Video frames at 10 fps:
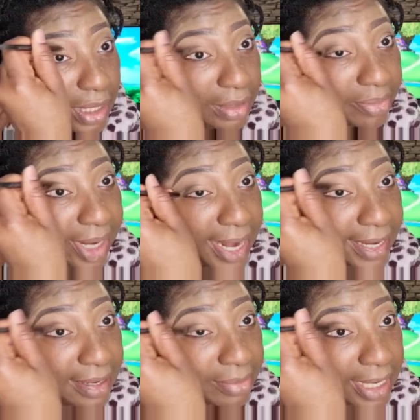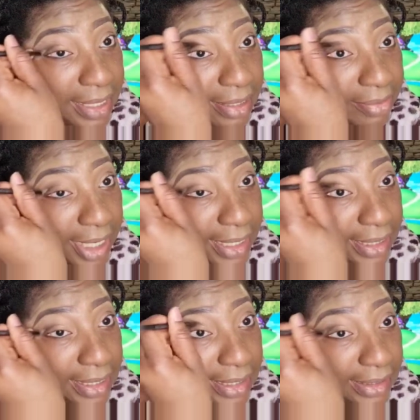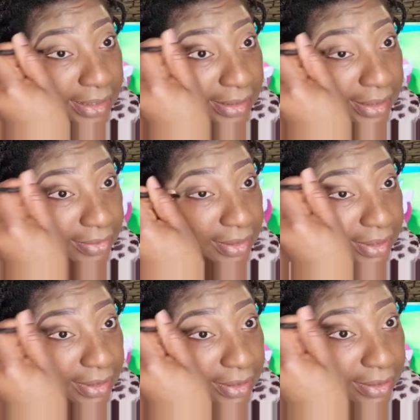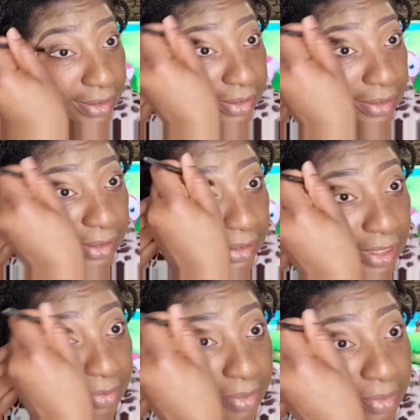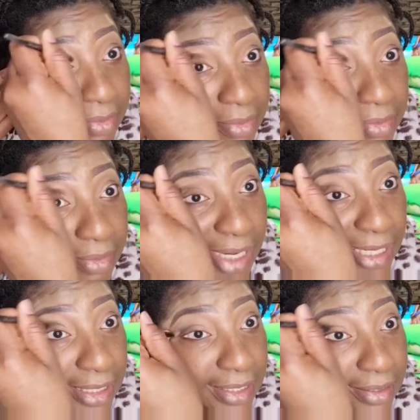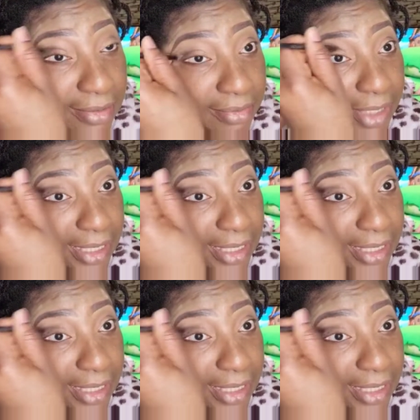And blending is the secret. So just keep blending.